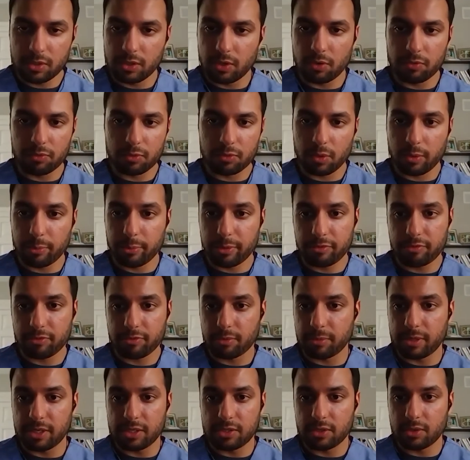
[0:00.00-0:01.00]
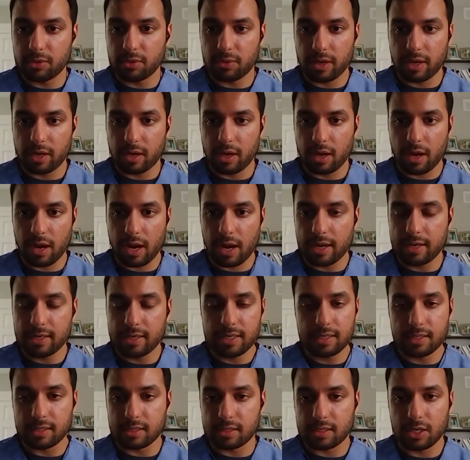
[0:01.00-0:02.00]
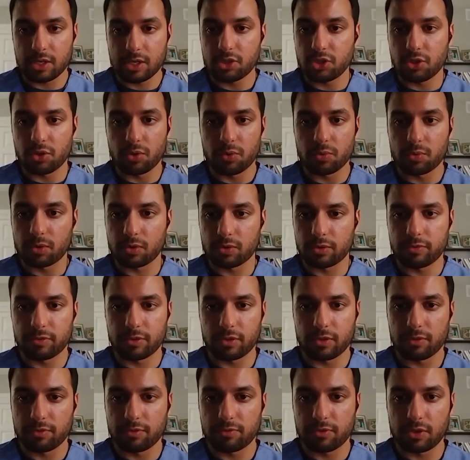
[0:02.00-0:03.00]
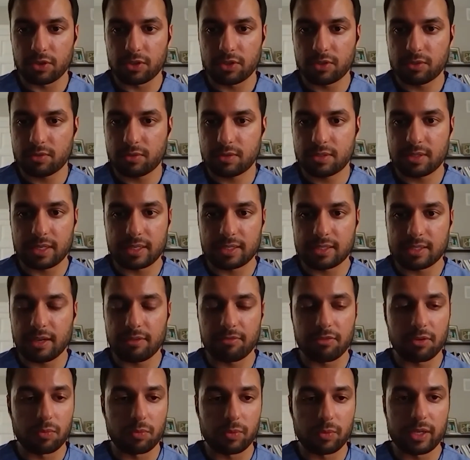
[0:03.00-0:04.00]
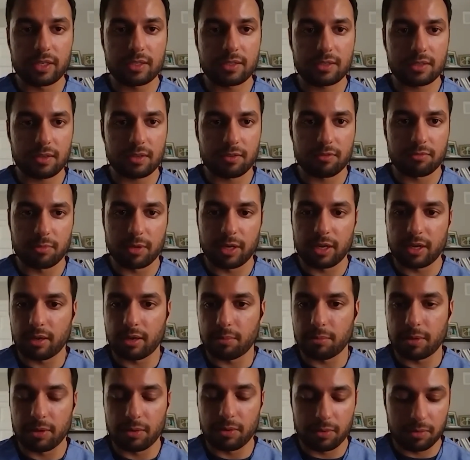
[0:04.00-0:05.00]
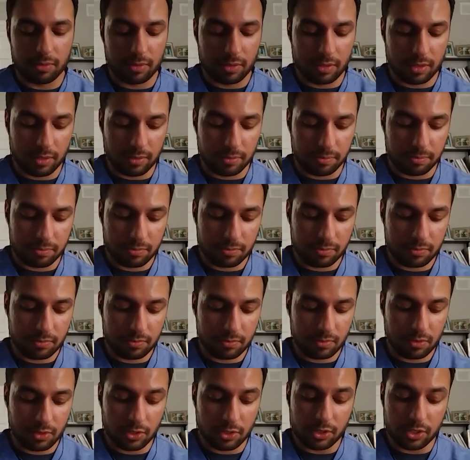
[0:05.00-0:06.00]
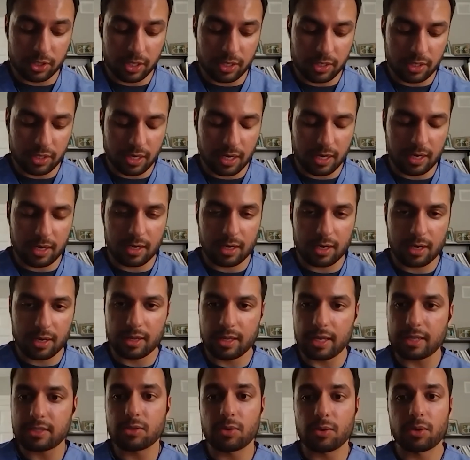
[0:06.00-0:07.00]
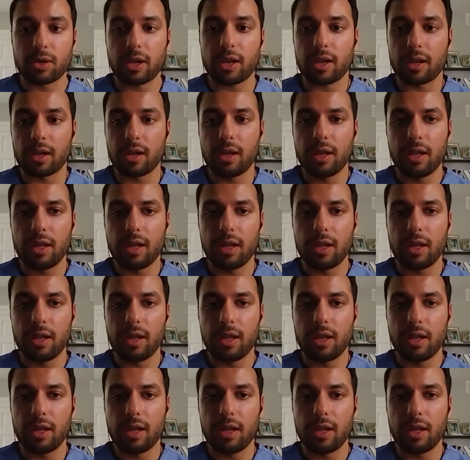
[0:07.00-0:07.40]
overwhelming for me too. And I didn't touch UWorld for the first 6 7 weeks of my third year, and that's okay.